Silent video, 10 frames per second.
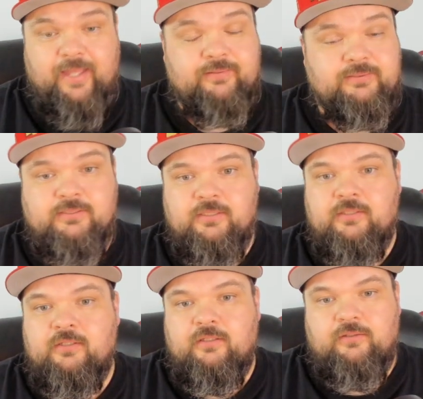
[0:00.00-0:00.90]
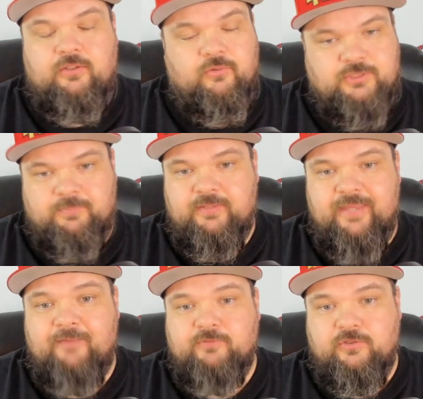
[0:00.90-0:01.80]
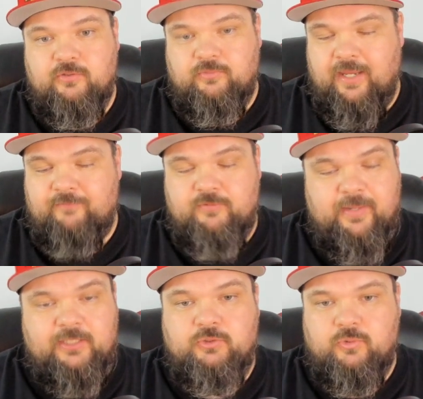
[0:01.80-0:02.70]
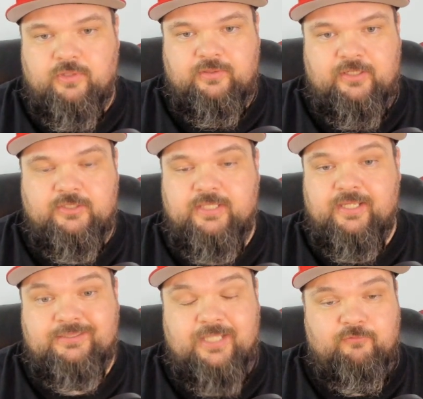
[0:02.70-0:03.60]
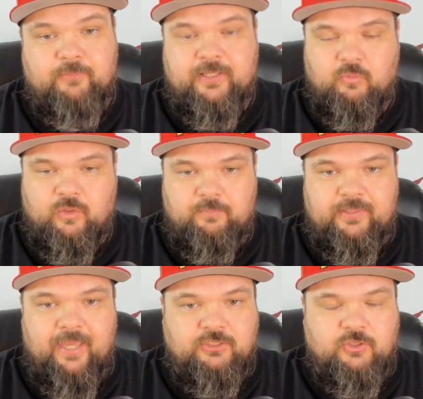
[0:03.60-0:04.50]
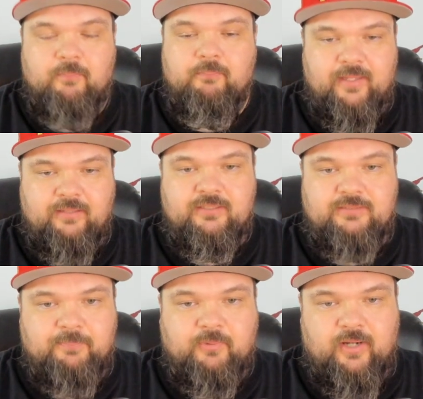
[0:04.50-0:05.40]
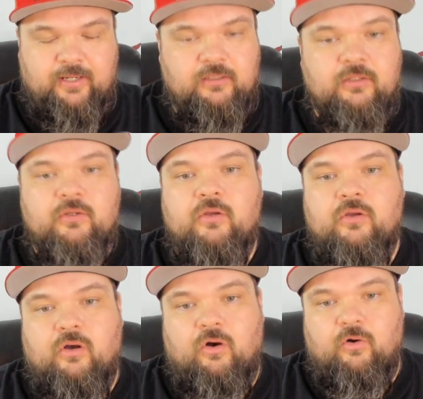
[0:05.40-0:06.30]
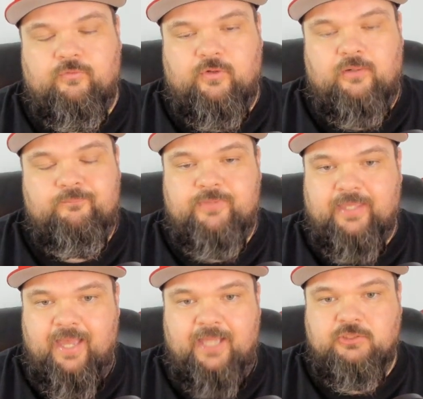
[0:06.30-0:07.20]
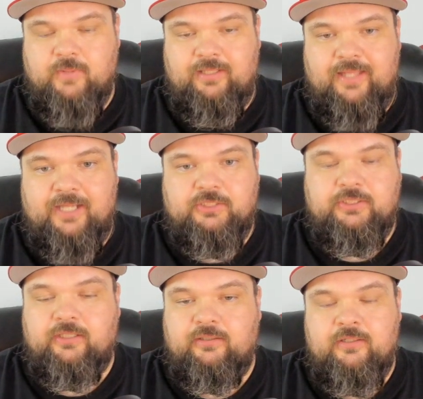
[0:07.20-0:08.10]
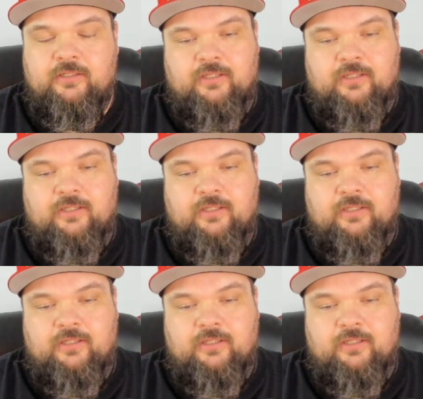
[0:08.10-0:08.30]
that's, something they have to do. They have to make sure that they're staying safe. But it would be a tremendous upgrade over the guys you had last year.